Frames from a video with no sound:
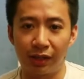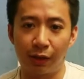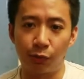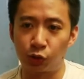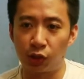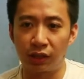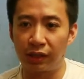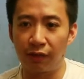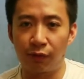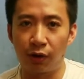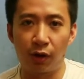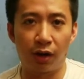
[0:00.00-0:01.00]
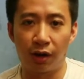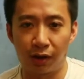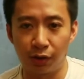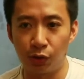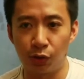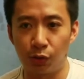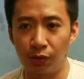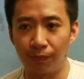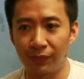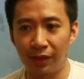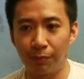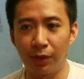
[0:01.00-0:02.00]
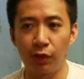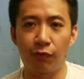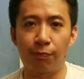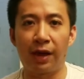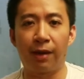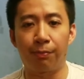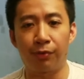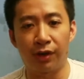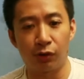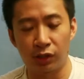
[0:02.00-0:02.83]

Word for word: and I was gonna give her a bit of pampering,